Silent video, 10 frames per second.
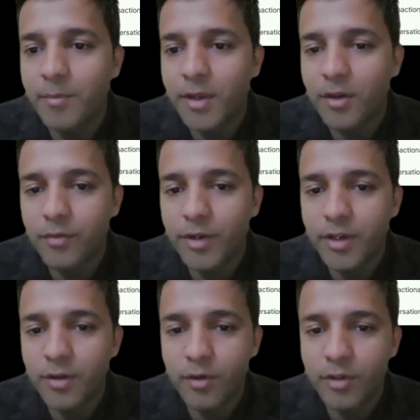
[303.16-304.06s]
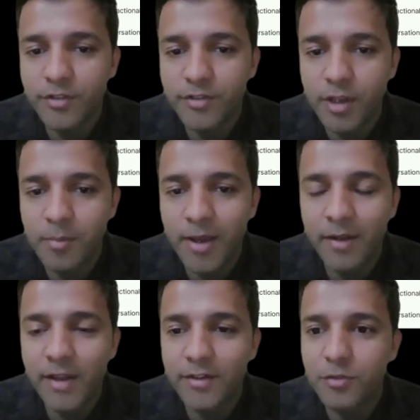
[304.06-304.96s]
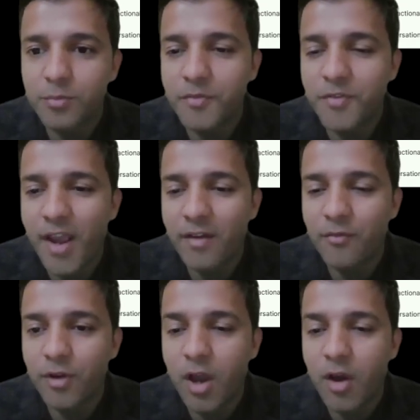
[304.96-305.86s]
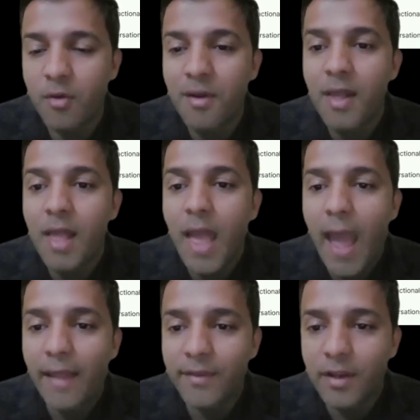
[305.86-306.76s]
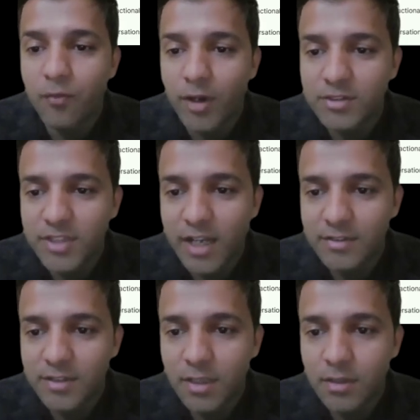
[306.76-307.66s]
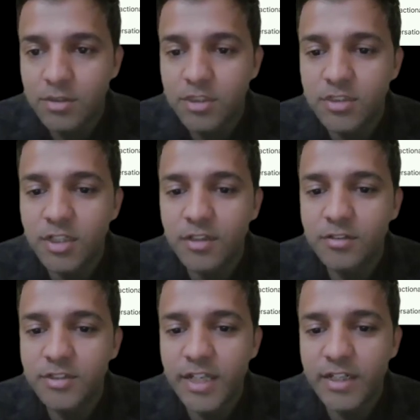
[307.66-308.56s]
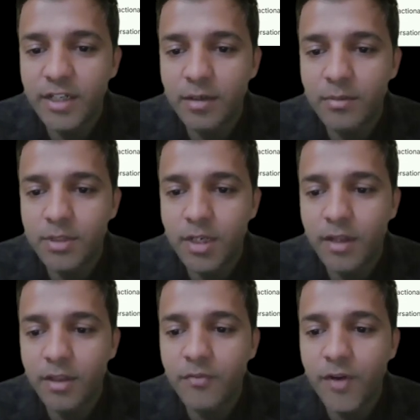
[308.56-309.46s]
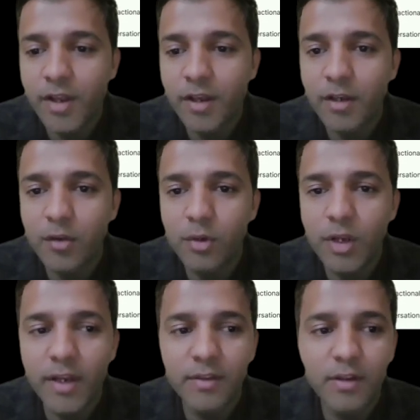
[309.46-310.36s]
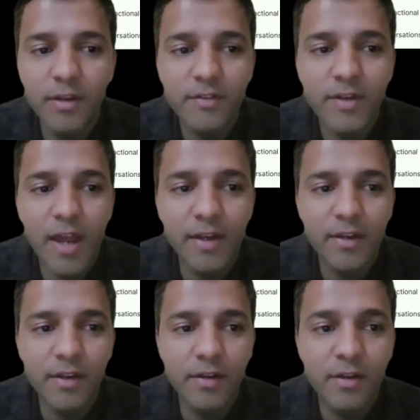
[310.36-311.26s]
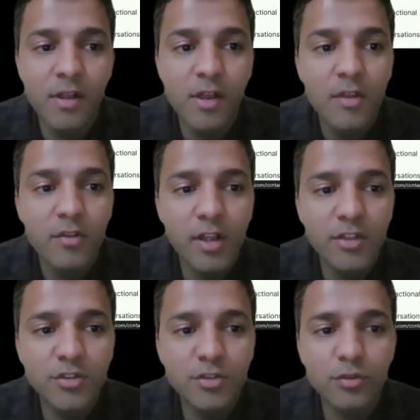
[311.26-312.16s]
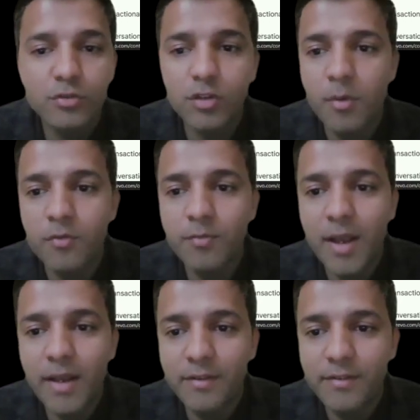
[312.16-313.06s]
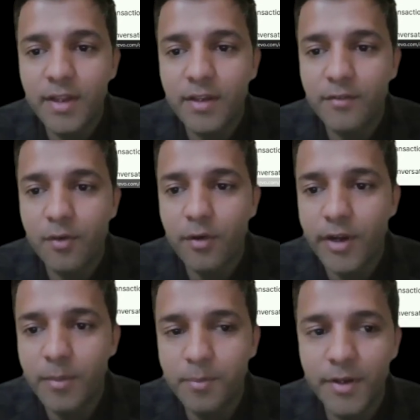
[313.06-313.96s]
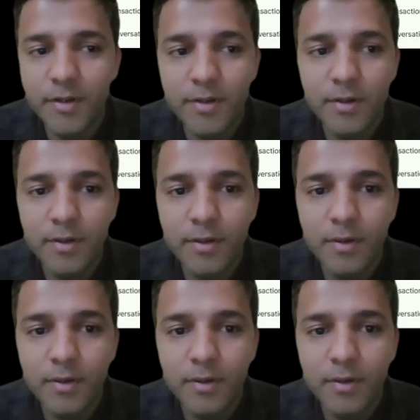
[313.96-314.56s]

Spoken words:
name that you've entered on just email, that should be fine for now. And then once that's done, just hit this check data button, and then finally you will get the list added here. So I'll show you some of my lists that I've already built.